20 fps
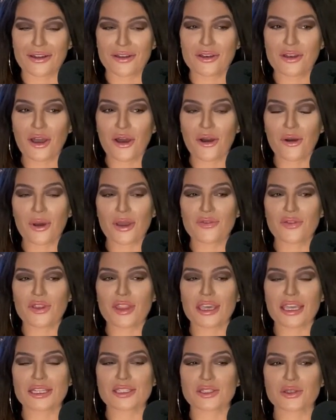No, I feel
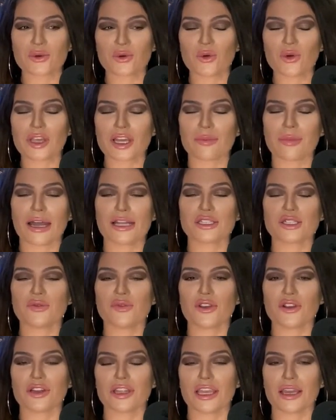like it's cool. Like, imagine if
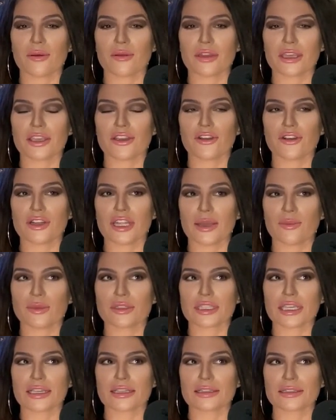your name
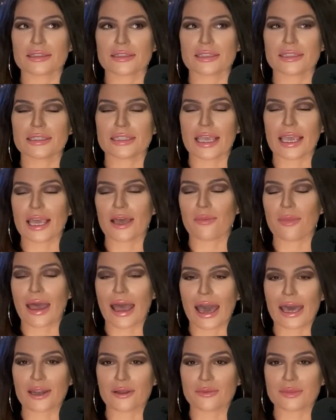was, like, Sam
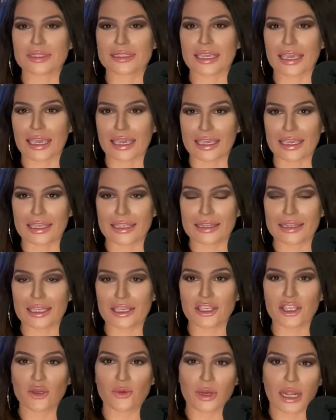Adams Kane.
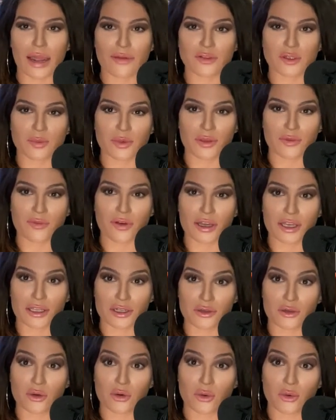Like, you would have to be
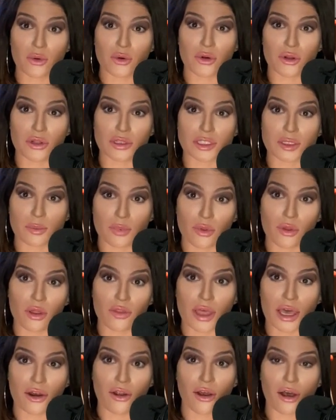fucking cool to pull
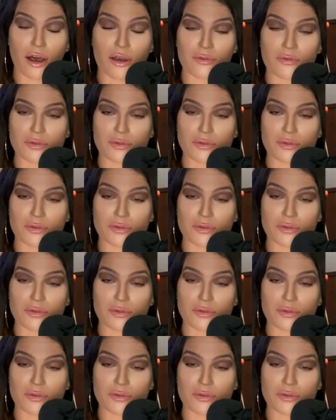that off.